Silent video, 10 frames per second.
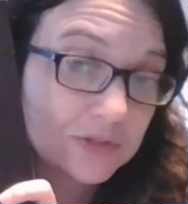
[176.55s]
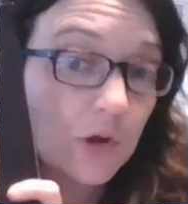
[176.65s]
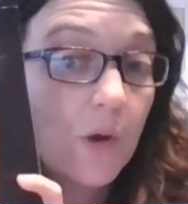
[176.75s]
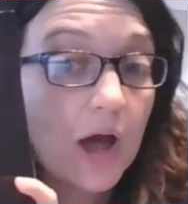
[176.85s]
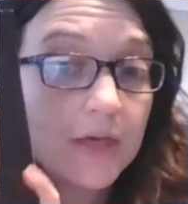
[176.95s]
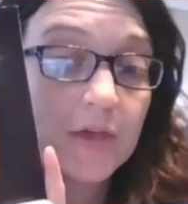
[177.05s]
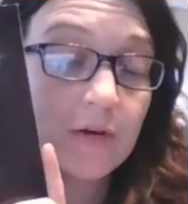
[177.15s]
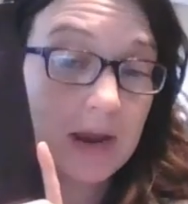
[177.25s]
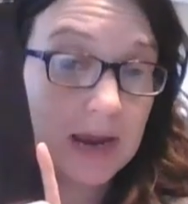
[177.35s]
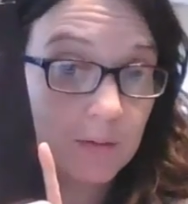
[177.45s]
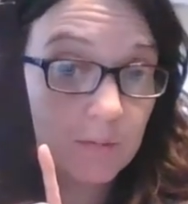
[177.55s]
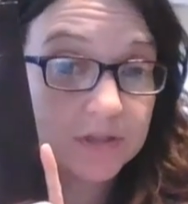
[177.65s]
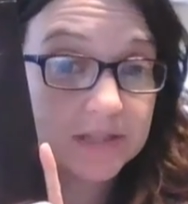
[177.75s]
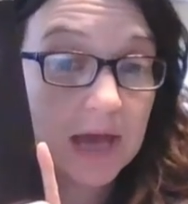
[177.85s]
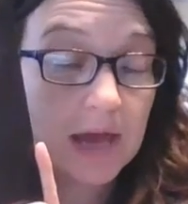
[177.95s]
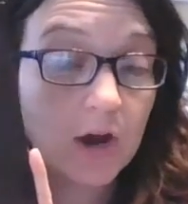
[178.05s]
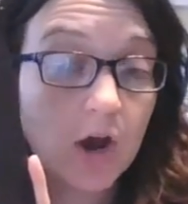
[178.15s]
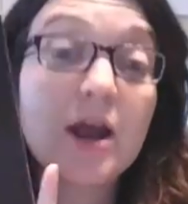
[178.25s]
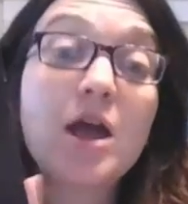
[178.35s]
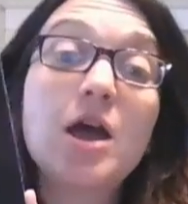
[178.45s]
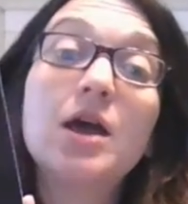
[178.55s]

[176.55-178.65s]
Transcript: So other animals that are